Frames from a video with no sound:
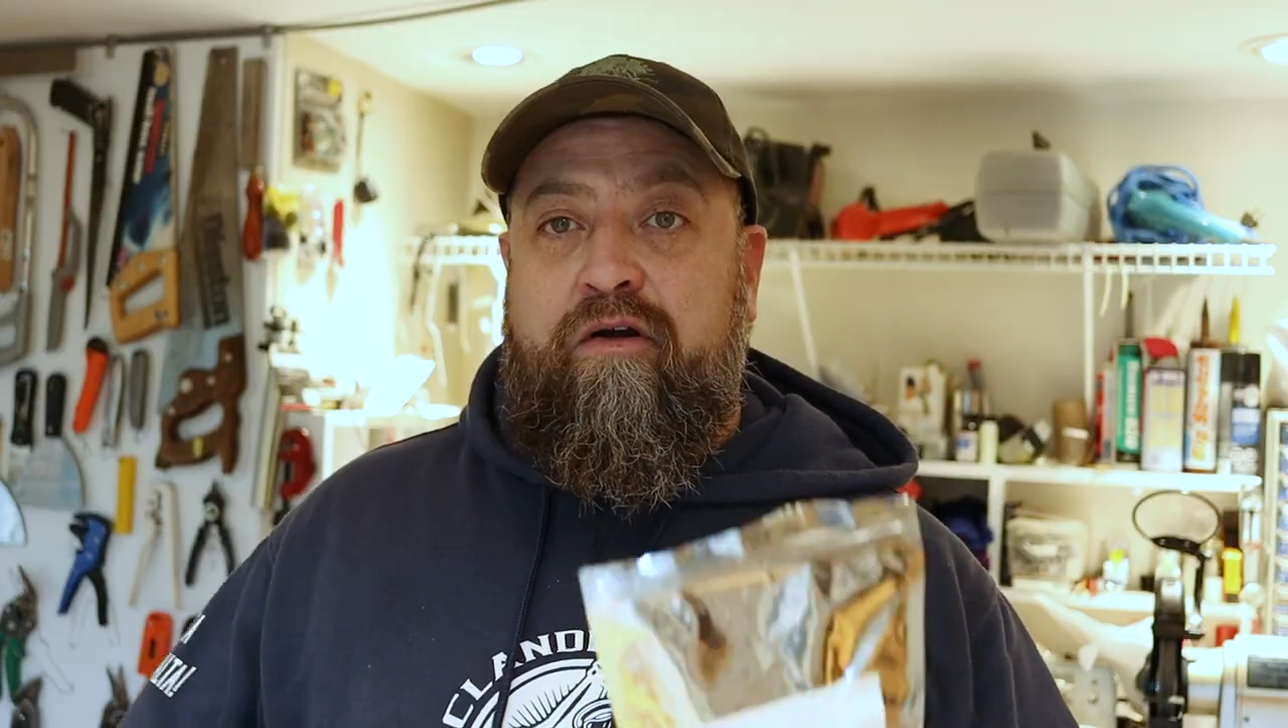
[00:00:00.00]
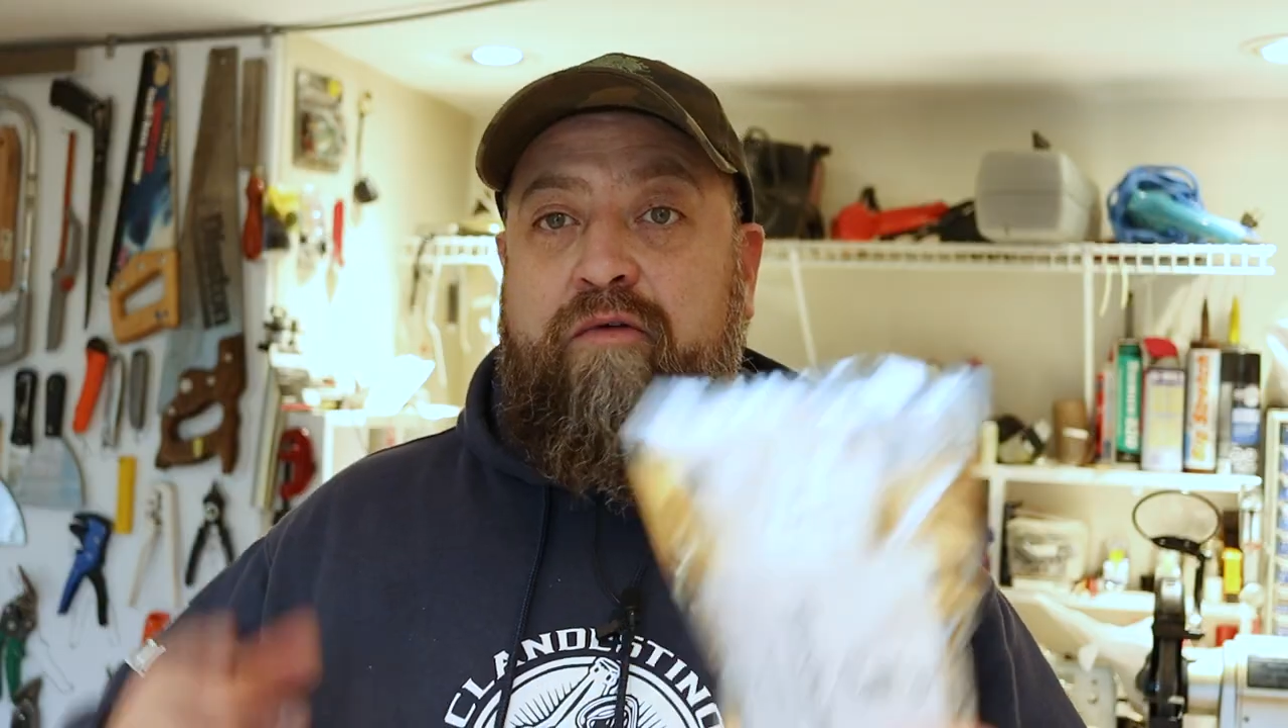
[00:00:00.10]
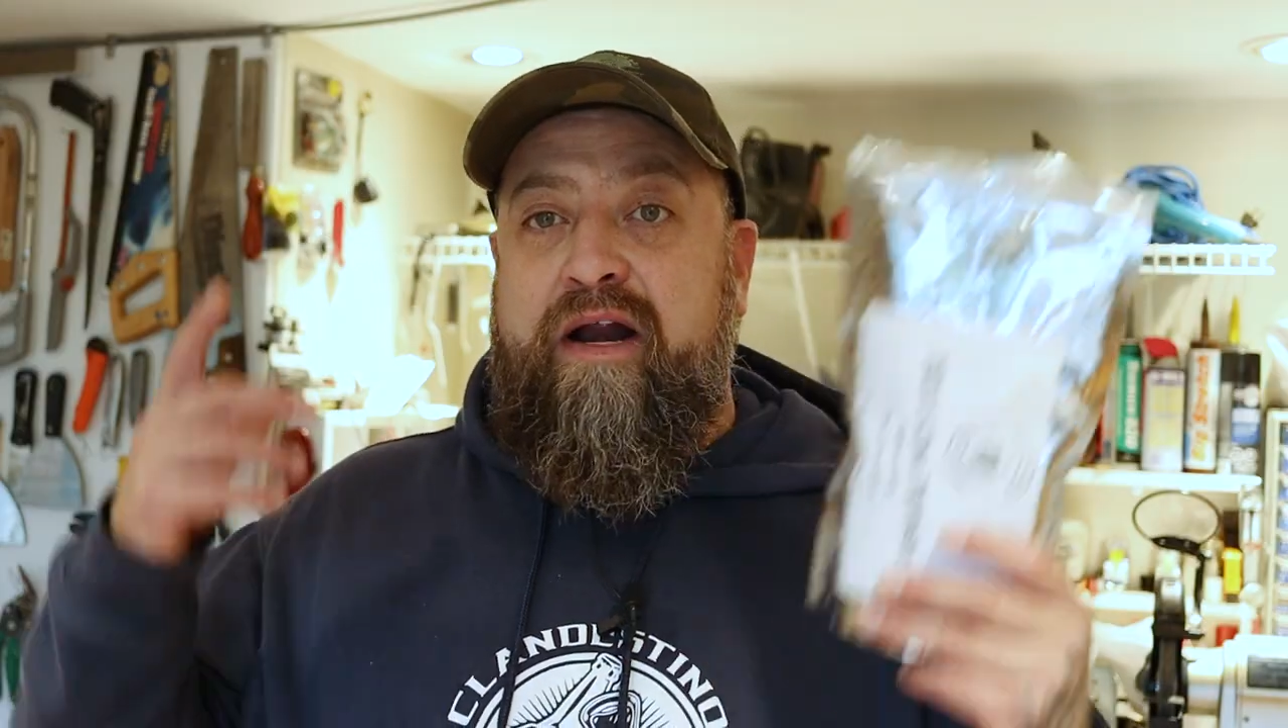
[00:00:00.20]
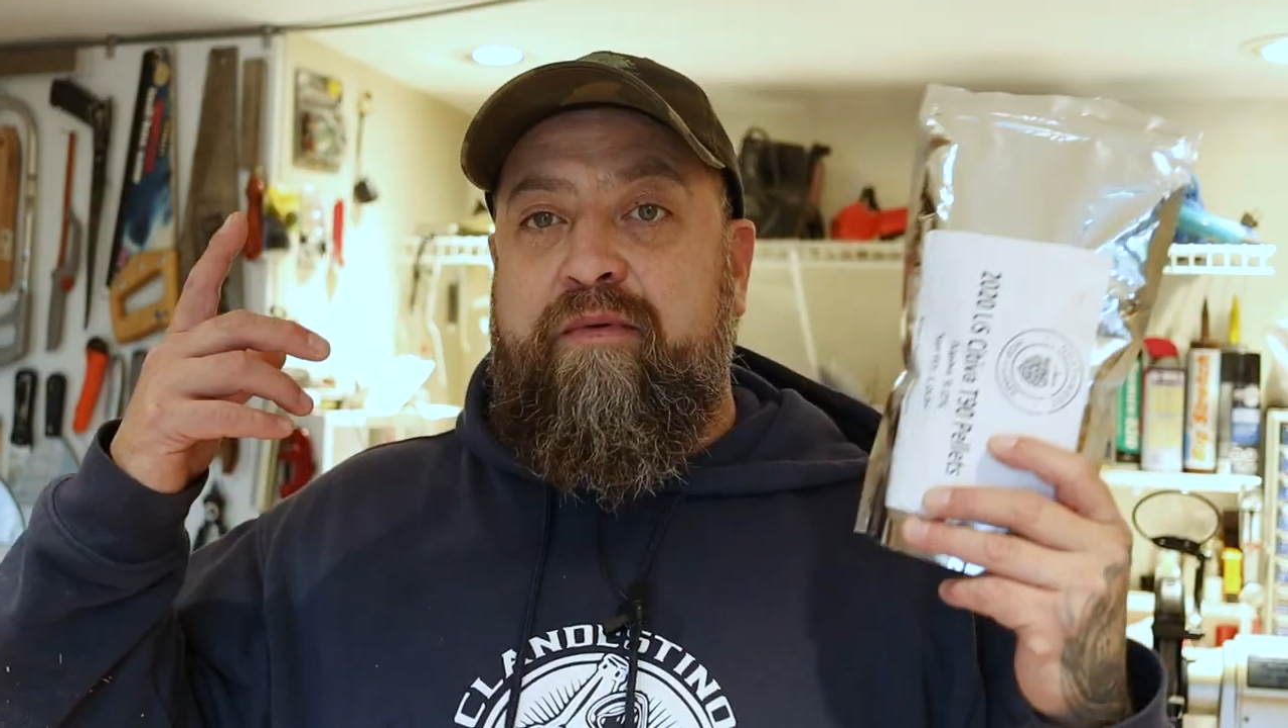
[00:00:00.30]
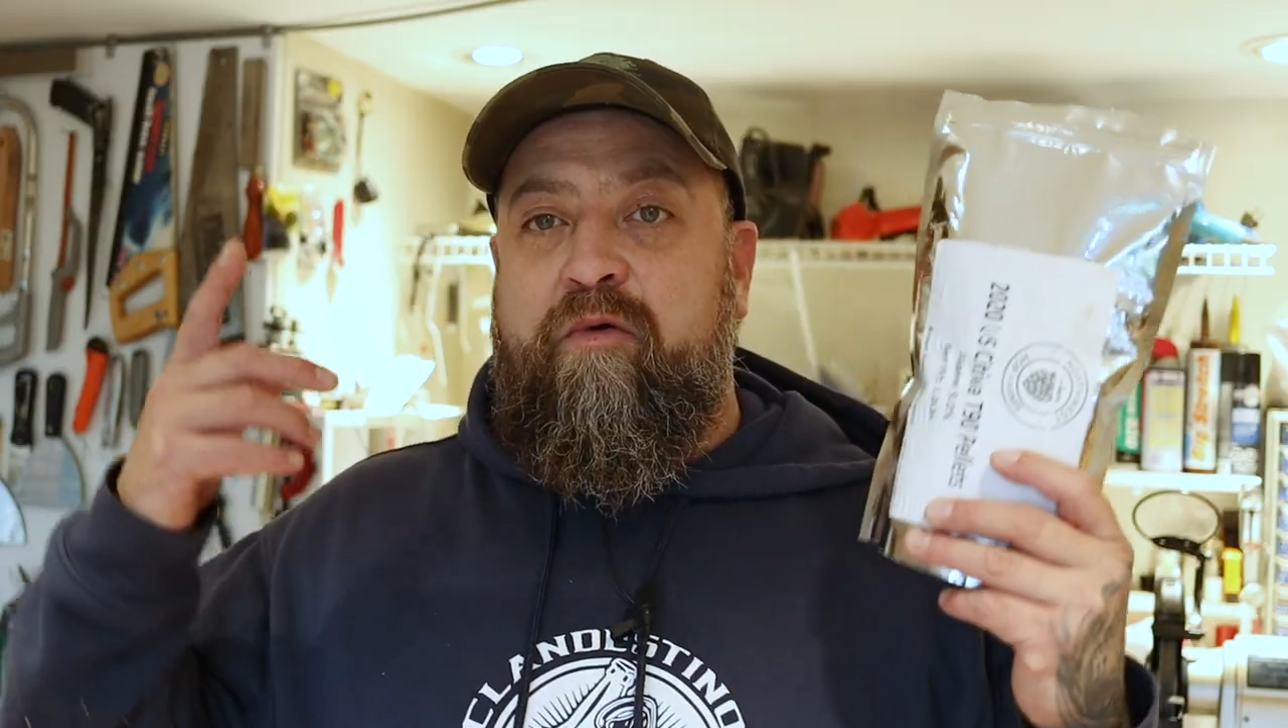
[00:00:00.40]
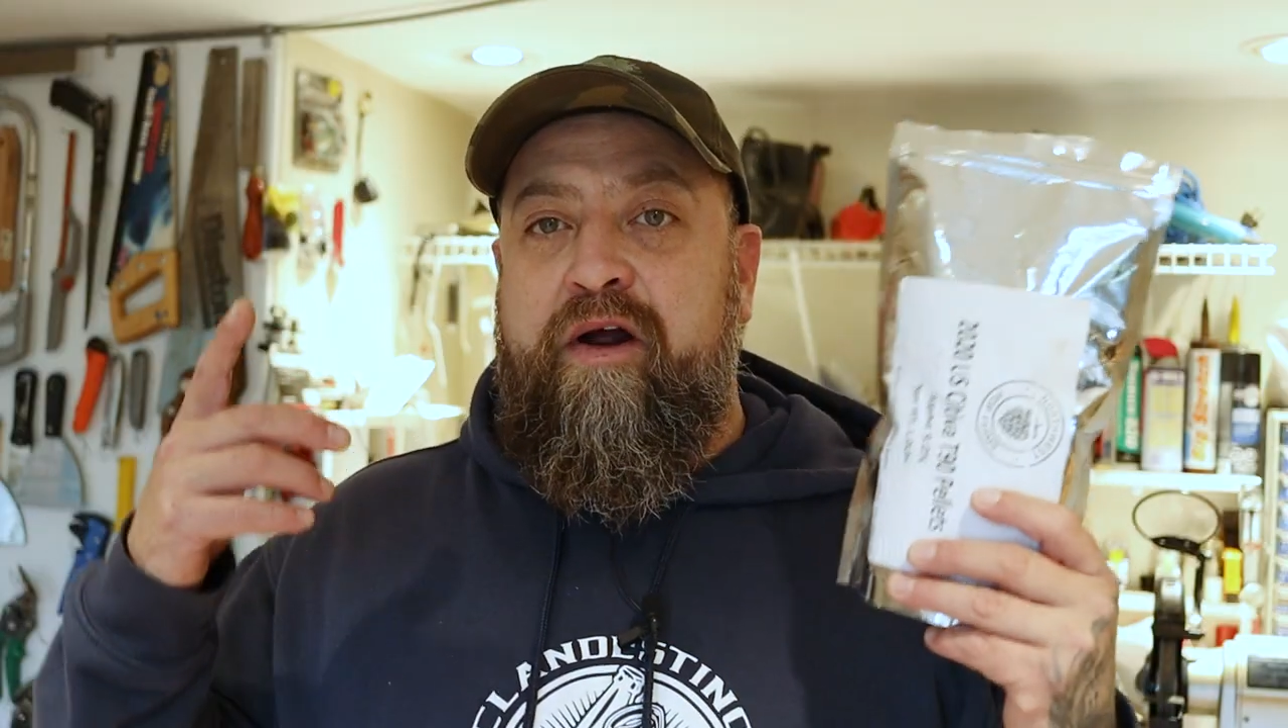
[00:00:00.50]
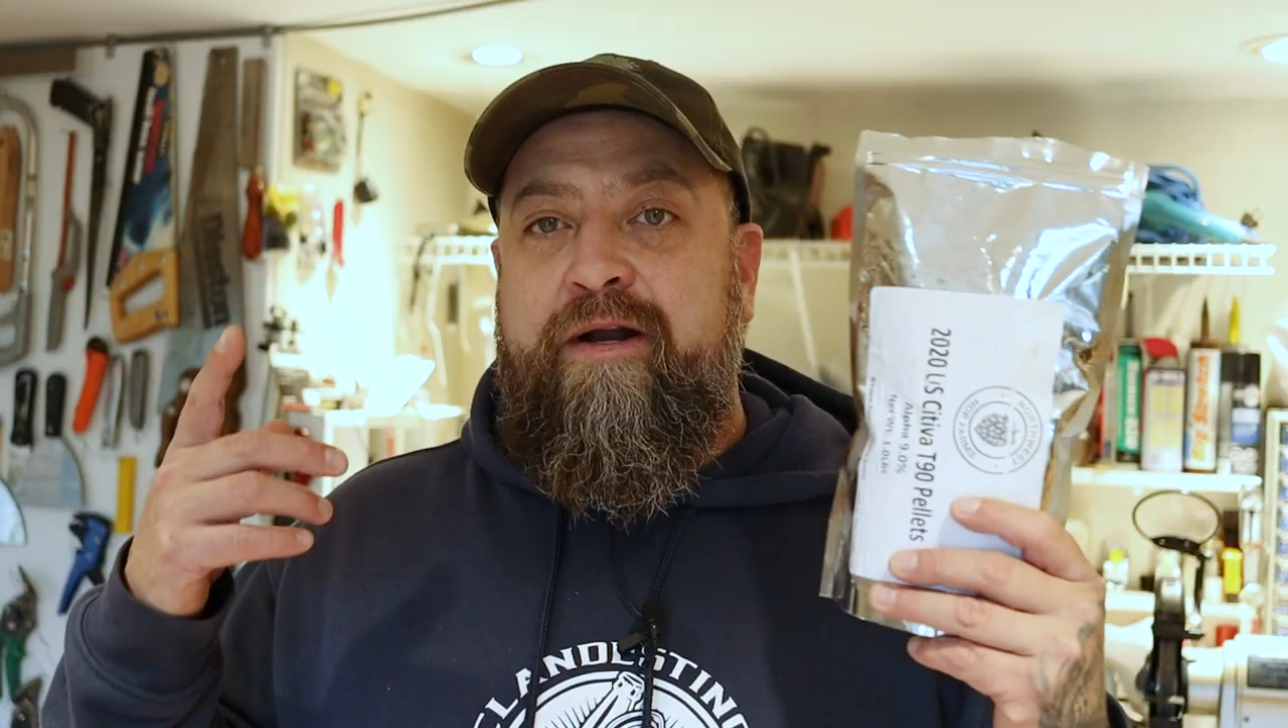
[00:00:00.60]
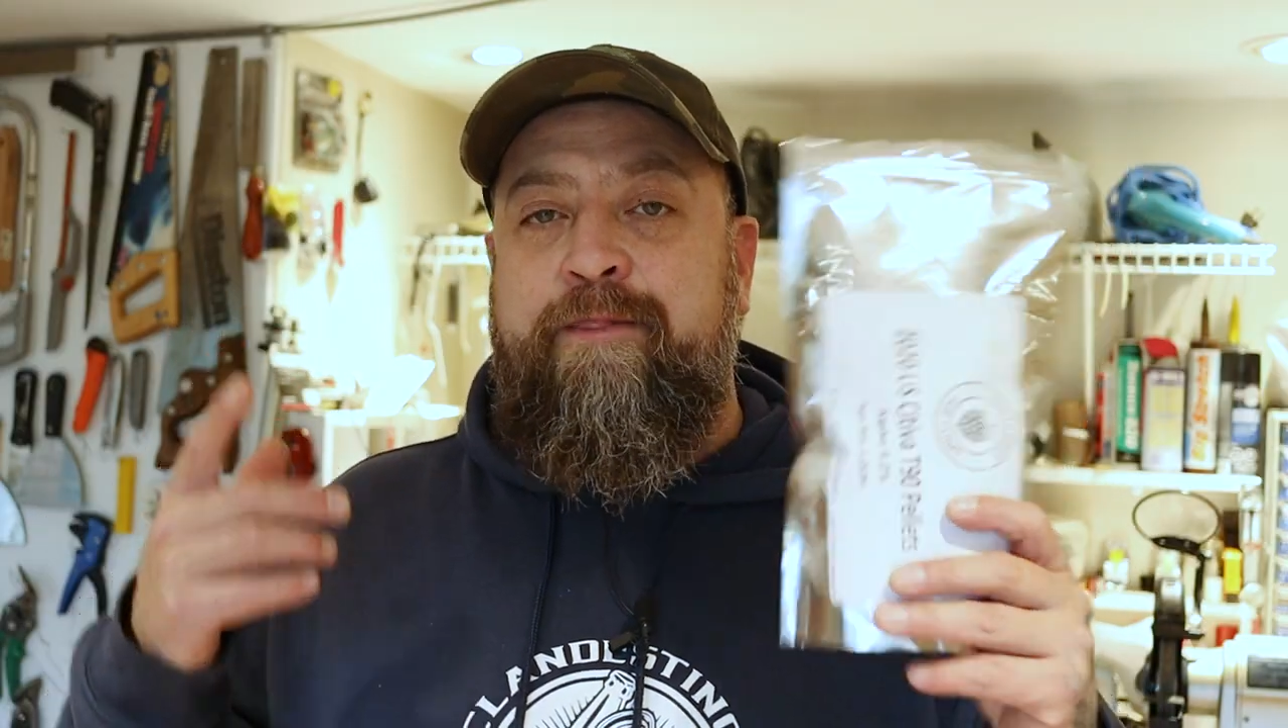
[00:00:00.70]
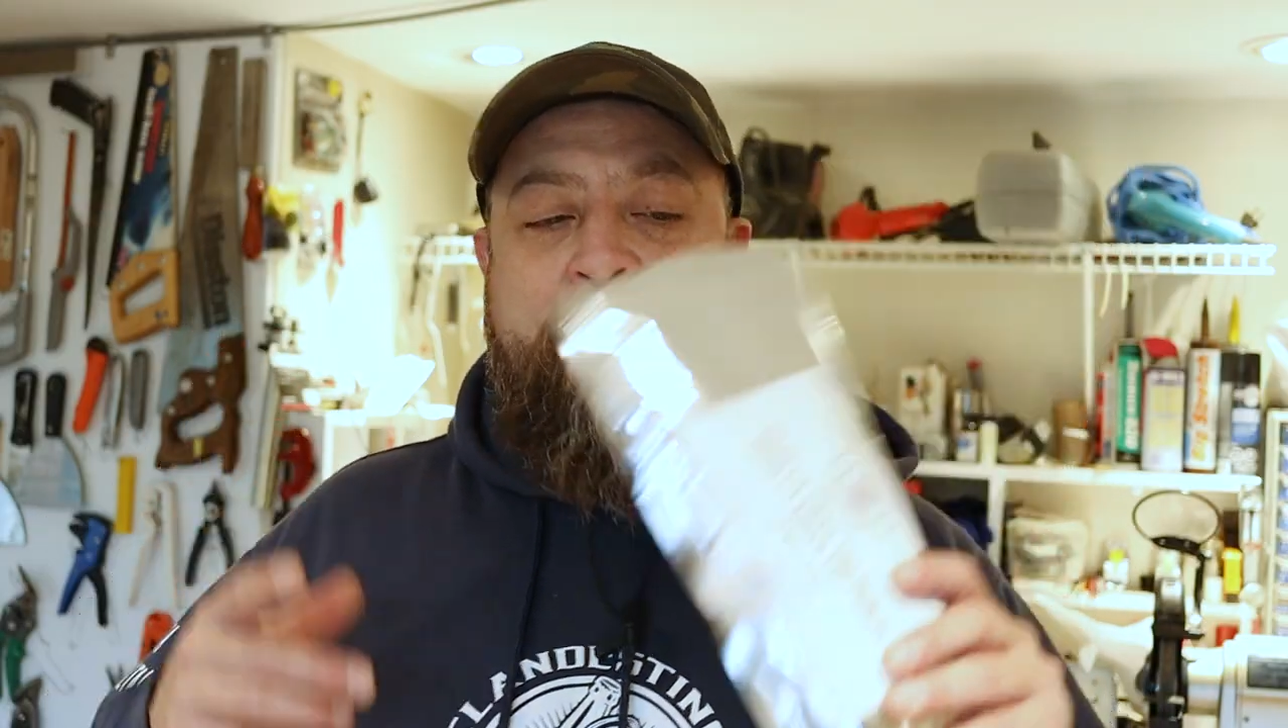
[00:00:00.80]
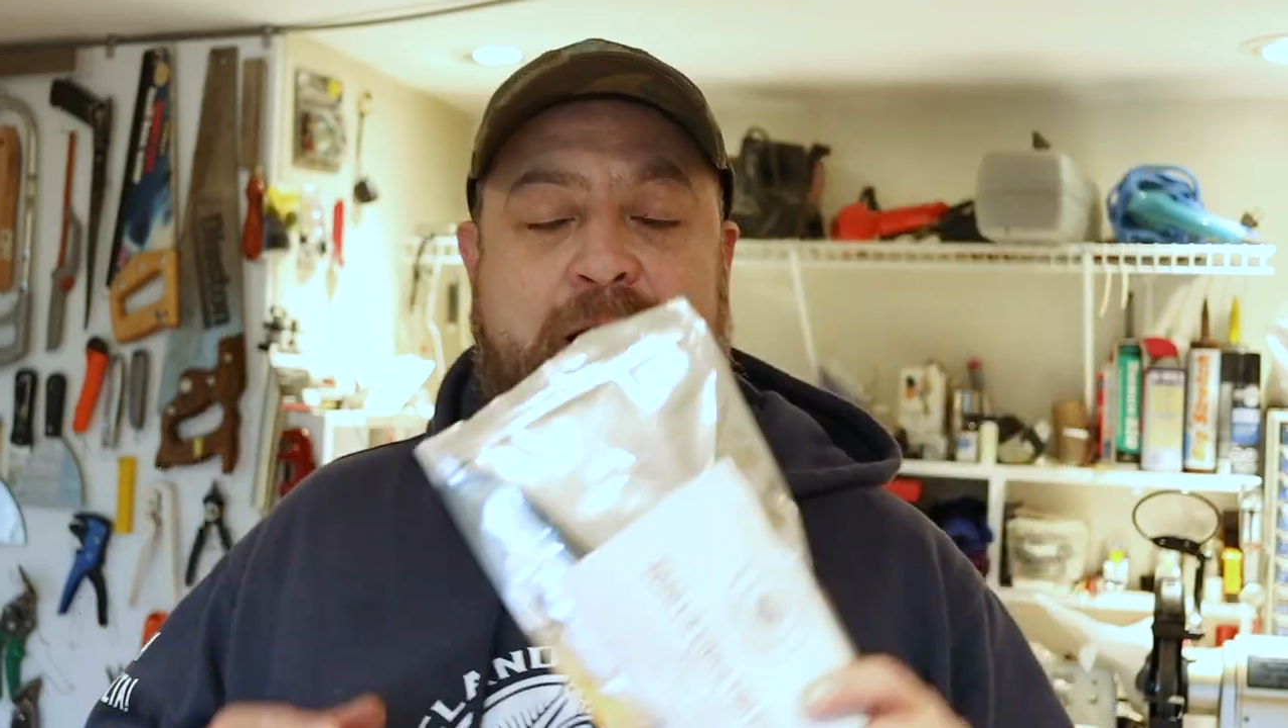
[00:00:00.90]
All right, everyone,